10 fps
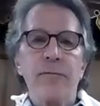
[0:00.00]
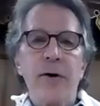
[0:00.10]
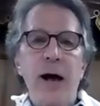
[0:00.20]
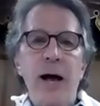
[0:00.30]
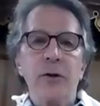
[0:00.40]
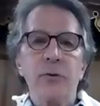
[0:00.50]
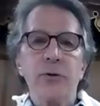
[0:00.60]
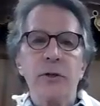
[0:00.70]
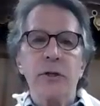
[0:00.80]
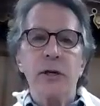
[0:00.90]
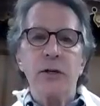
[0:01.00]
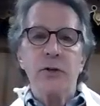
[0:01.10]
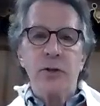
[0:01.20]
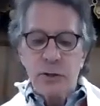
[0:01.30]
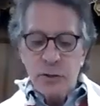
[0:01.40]
values, and
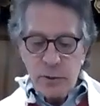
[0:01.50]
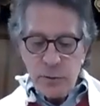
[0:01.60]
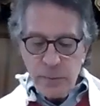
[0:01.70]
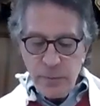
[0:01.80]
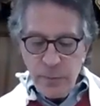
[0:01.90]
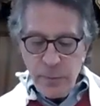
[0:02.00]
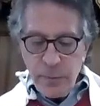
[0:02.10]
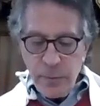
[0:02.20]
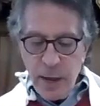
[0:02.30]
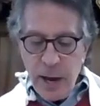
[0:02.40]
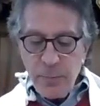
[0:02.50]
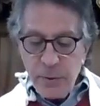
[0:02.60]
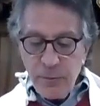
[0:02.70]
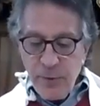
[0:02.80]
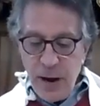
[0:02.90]
teachings had
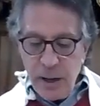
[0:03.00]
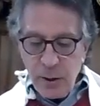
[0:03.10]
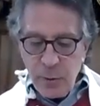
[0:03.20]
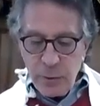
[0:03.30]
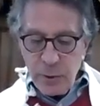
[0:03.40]
been followed.